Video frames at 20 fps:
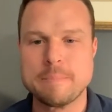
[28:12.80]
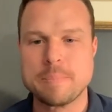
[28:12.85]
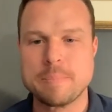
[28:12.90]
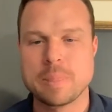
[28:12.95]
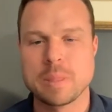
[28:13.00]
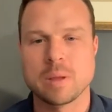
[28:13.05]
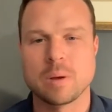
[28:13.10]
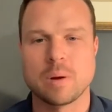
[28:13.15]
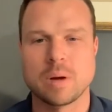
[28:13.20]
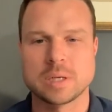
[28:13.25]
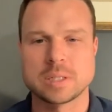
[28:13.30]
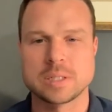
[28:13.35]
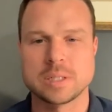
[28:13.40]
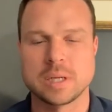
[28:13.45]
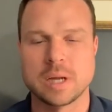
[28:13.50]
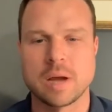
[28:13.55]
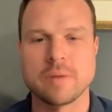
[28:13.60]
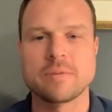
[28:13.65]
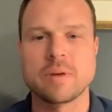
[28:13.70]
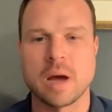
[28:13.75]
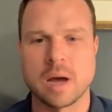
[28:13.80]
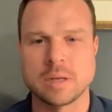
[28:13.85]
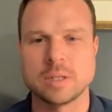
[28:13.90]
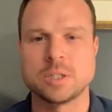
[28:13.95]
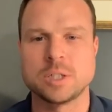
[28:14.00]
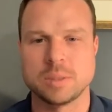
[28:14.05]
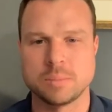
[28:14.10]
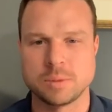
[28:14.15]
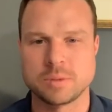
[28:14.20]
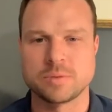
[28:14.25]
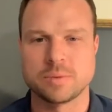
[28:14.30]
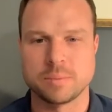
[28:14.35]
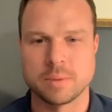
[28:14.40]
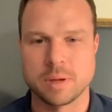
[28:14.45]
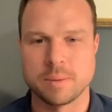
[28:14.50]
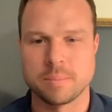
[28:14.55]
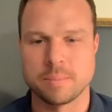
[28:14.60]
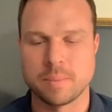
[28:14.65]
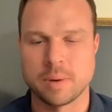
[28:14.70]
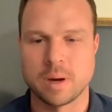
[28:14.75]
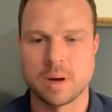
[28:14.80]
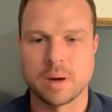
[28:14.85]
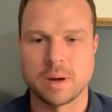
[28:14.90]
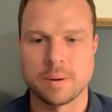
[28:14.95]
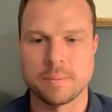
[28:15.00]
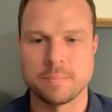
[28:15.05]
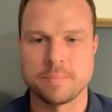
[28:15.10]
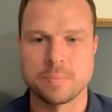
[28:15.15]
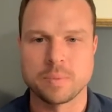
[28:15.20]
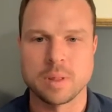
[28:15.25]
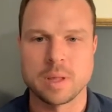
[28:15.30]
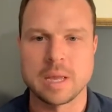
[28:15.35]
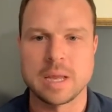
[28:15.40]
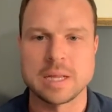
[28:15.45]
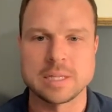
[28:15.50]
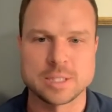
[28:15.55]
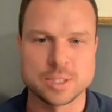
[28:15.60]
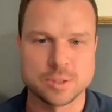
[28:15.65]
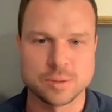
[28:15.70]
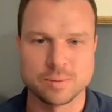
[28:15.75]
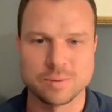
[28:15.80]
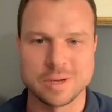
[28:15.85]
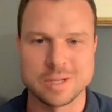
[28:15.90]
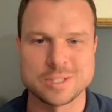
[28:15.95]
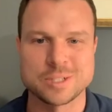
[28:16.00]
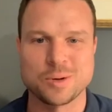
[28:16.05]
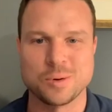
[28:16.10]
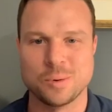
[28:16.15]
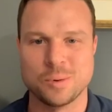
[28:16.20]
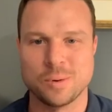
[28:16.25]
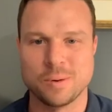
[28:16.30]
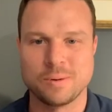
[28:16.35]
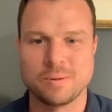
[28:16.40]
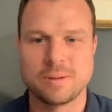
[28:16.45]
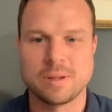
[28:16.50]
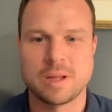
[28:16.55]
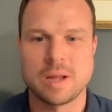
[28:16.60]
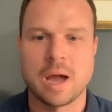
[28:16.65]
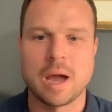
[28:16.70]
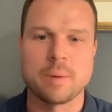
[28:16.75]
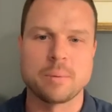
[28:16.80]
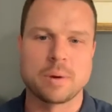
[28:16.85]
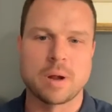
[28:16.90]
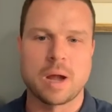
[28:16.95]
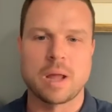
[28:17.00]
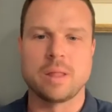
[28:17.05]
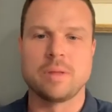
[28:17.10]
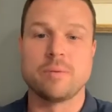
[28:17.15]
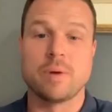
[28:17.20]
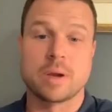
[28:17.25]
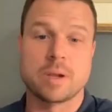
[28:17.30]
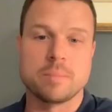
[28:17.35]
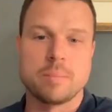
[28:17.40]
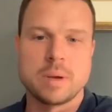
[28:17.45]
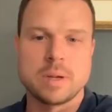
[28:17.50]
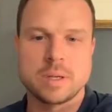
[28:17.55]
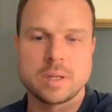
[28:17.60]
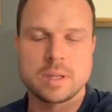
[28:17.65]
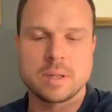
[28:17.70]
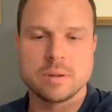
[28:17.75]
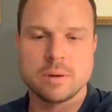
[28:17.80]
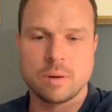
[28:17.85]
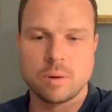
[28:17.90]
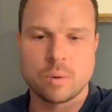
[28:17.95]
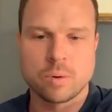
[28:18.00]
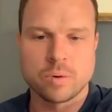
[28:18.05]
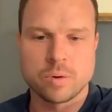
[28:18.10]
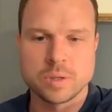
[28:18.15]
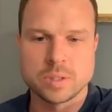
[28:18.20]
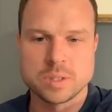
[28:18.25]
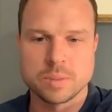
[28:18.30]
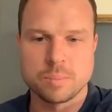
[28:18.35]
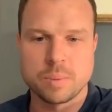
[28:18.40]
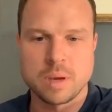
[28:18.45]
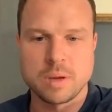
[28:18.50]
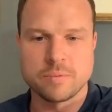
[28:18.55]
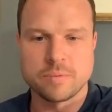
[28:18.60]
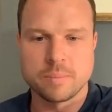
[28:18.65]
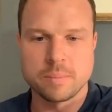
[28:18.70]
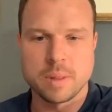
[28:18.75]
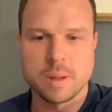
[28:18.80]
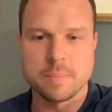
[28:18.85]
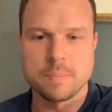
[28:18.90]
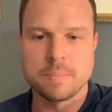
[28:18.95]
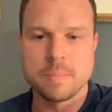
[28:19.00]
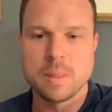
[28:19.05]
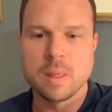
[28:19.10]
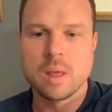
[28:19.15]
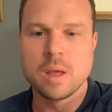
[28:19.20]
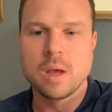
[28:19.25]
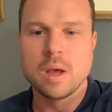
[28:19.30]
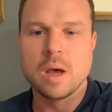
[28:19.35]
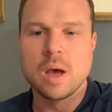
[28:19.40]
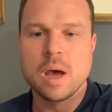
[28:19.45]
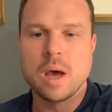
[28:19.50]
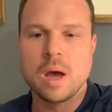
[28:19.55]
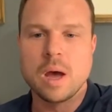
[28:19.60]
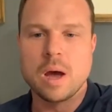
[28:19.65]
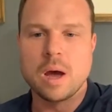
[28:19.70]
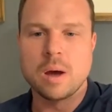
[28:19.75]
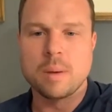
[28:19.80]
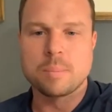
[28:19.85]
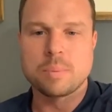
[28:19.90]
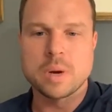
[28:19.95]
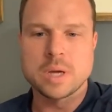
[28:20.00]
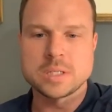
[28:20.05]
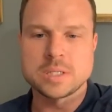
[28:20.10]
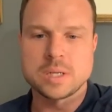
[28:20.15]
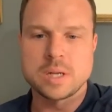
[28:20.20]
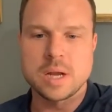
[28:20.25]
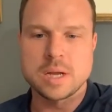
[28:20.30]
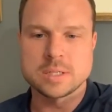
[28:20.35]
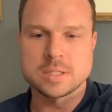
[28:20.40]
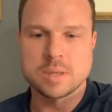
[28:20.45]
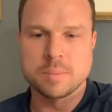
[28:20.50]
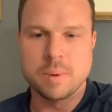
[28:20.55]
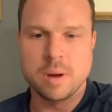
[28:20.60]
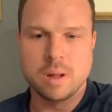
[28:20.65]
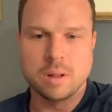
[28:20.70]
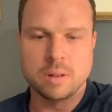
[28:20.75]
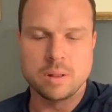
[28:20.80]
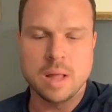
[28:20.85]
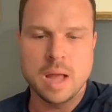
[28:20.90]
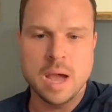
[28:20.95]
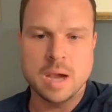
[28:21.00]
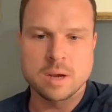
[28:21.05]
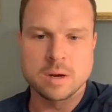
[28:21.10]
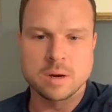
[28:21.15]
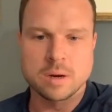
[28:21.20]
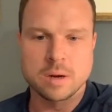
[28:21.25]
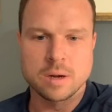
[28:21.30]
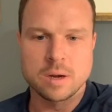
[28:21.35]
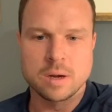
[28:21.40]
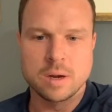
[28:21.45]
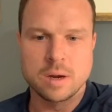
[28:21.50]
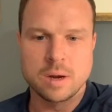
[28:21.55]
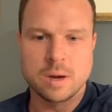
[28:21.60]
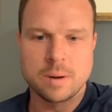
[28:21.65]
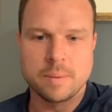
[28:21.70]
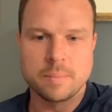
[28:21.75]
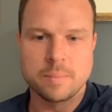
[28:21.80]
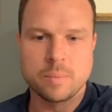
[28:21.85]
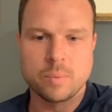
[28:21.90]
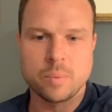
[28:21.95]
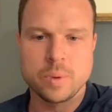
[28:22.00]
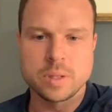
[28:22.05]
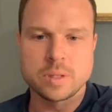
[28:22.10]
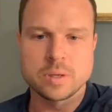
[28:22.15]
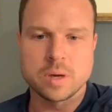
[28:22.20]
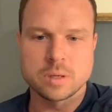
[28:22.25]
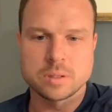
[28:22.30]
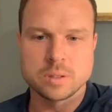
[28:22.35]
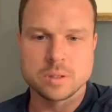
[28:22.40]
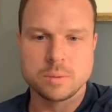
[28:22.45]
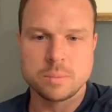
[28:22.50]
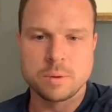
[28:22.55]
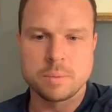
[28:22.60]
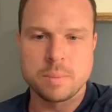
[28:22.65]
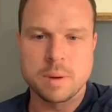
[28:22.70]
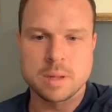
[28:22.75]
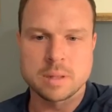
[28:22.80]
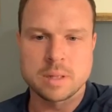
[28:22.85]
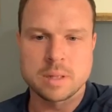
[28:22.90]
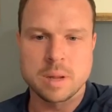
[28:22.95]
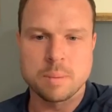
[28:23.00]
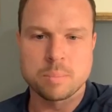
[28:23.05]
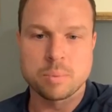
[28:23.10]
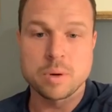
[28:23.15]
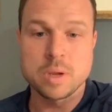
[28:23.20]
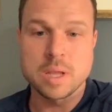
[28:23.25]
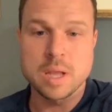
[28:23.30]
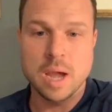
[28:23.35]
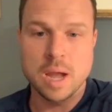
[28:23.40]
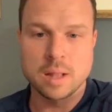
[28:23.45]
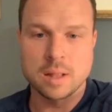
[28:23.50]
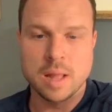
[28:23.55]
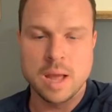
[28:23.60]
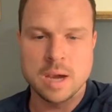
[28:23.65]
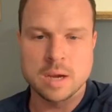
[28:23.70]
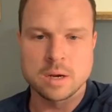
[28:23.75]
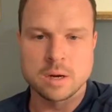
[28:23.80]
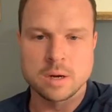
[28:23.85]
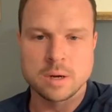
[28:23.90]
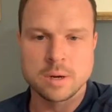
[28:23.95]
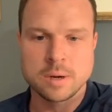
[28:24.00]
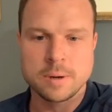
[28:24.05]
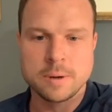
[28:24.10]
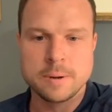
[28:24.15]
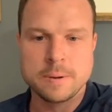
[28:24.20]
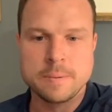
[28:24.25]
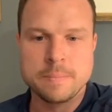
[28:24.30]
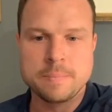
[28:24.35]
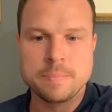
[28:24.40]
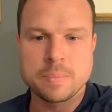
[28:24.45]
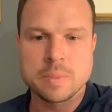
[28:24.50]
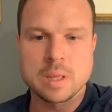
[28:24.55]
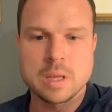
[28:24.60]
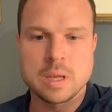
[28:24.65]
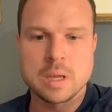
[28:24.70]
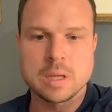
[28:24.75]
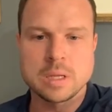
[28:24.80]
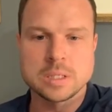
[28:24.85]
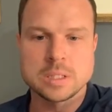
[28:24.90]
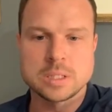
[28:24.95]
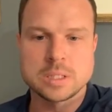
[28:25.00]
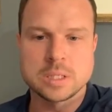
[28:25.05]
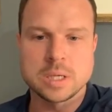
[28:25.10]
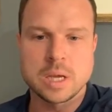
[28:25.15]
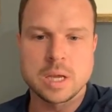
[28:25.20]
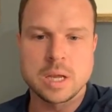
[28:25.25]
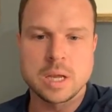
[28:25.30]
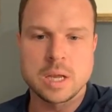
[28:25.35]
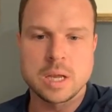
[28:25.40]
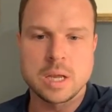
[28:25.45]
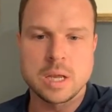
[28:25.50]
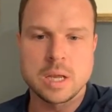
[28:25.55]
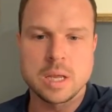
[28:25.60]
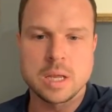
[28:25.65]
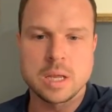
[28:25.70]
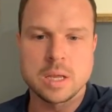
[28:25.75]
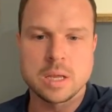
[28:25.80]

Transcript: actually I've gotten shipments from them. Um, it's it's cool. I would highly recommend ordering some paint from them. Uh, asked about lacquer. Um, we talked a little bit about that. Pre-cat lacquer is a